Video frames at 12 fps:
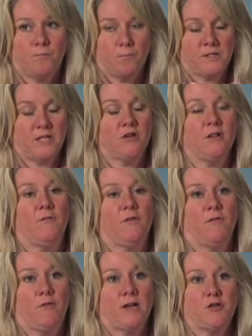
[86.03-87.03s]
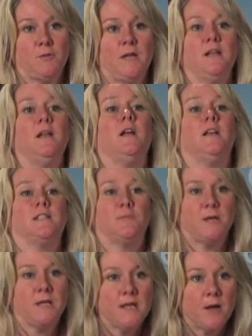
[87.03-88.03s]
Particularly for freshmen,
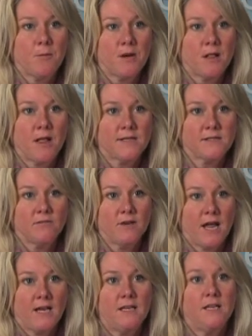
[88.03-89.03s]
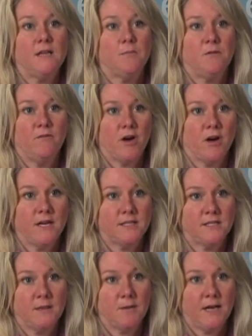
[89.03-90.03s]
speaking up in a class of 90 can be very
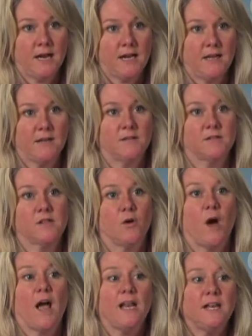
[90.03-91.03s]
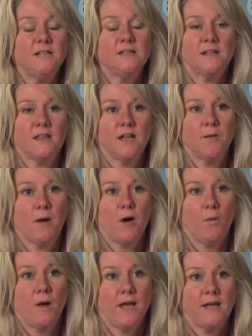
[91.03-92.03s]
intimidating. So I needed to think
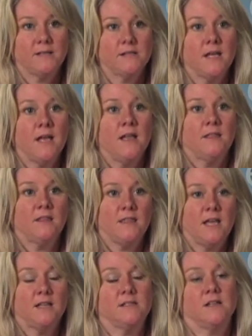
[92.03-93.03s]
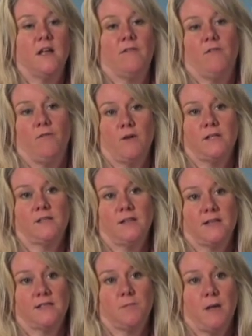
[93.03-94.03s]
about ways that they could still have a voice in
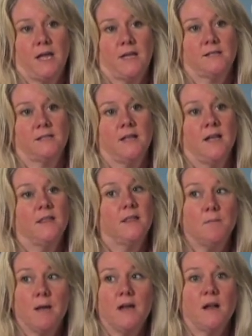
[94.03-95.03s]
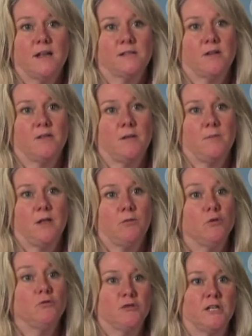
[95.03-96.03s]
that space that may not necessarily be
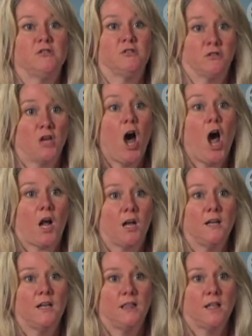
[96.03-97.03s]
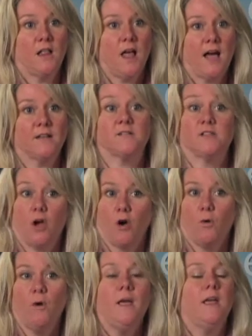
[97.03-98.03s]
through traditional talk in the class.
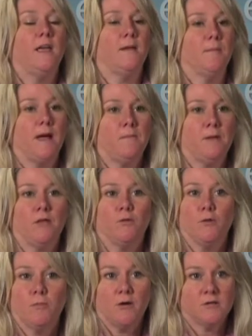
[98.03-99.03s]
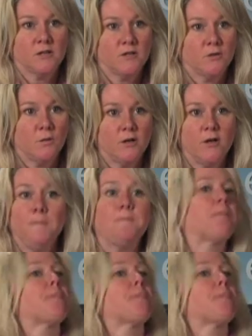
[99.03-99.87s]
So it might be through a post on Twitter,